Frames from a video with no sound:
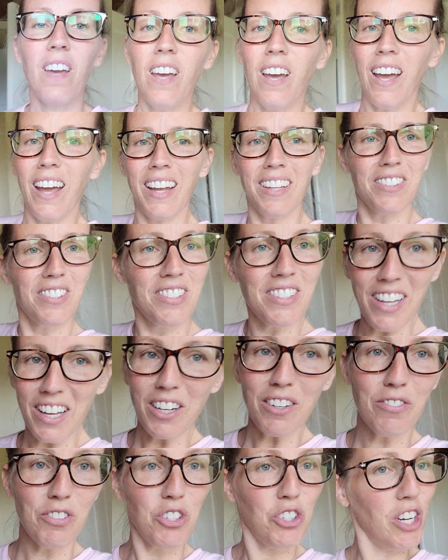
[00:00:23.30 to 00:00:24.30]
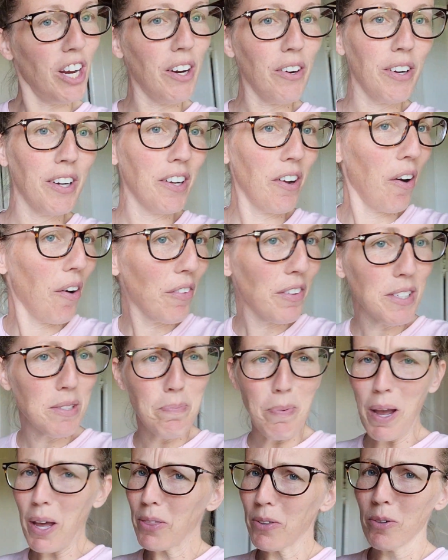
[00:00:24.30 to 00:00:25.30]
is that? Instead of sharing all these
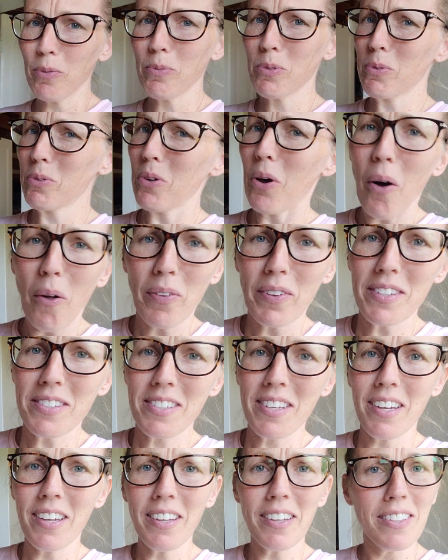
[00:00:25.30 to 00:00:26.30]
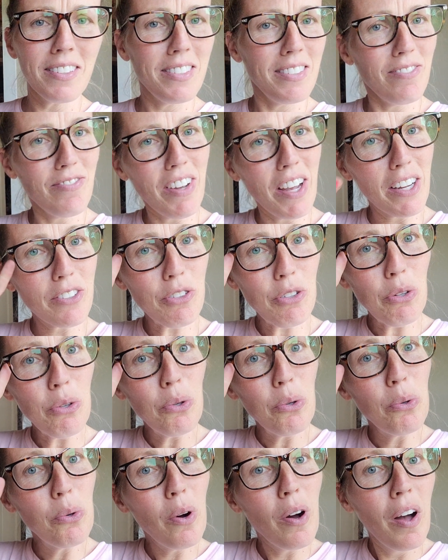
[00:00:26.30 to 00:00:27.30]
bathrooms with all these kids, in fact,
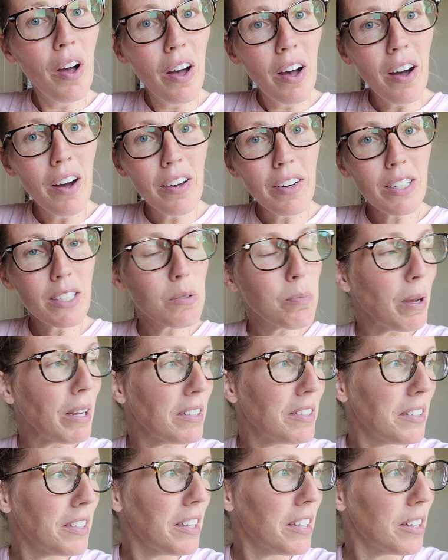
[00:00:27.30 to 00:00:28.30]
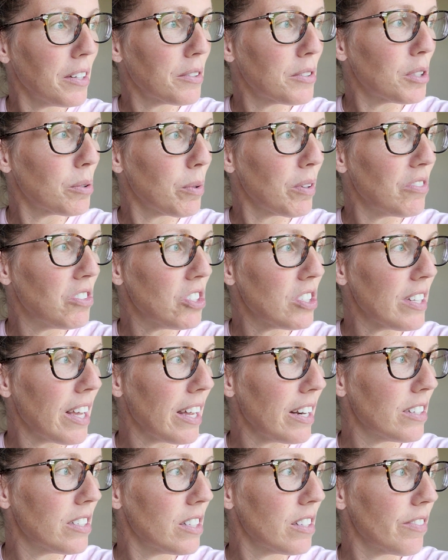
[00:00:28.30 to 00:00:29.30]
two unexpected kiddos that we've just
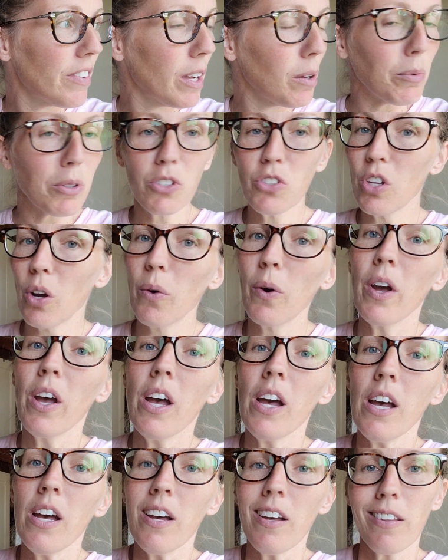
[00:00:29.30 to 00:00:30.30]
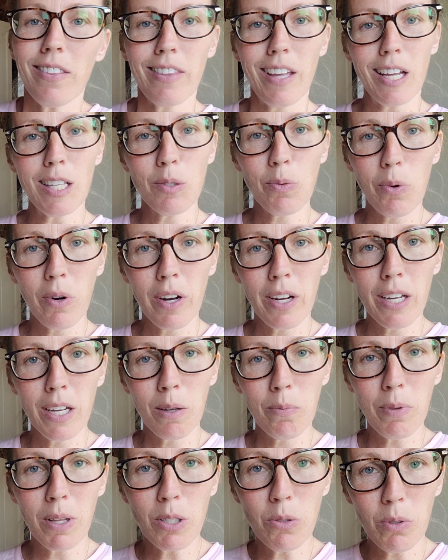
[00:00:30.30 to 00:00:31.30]
added to the family. So that's where I
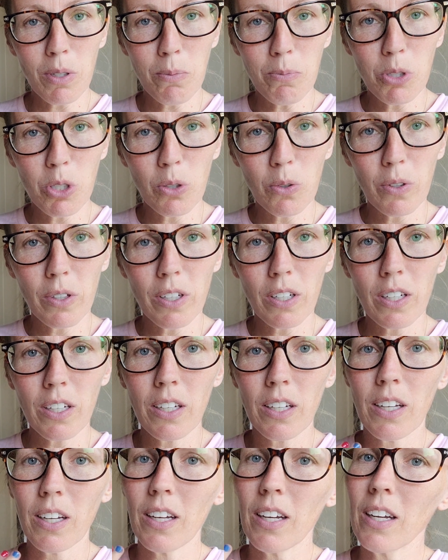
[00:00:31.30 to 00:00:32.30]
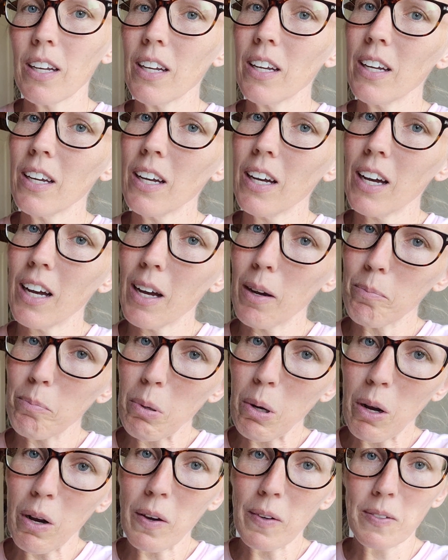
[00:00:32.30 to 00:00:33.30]
am. That's what I'm doing. I'm
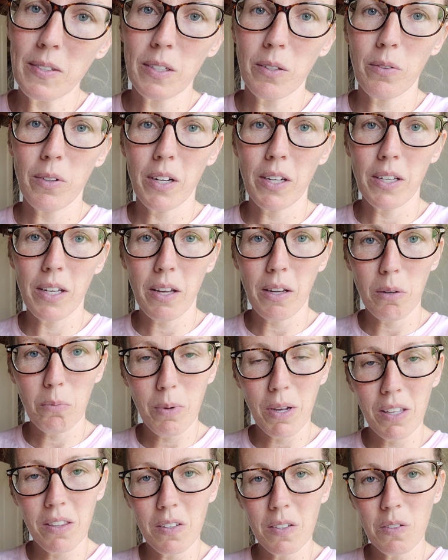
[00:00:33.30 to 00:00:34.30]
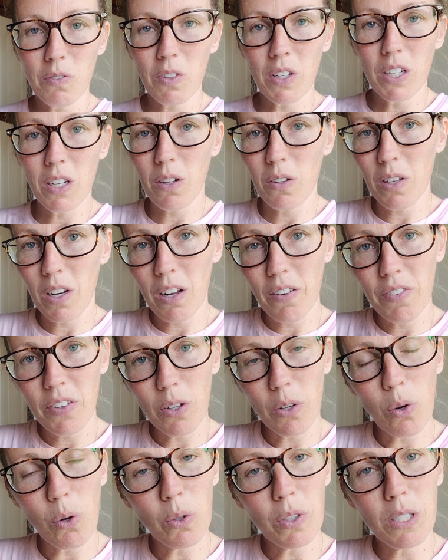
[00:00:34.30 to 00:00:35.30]
pausing right now to make this video that I
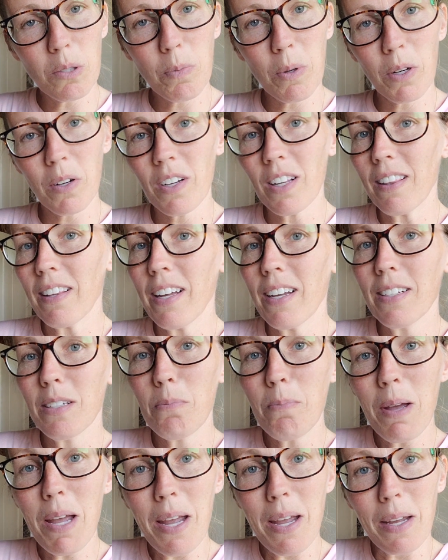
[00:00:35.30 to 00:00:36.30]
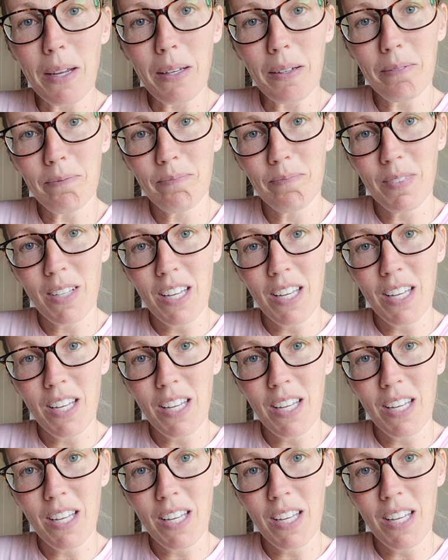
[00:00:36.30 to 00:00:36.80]
feel Holy Spirit led to make.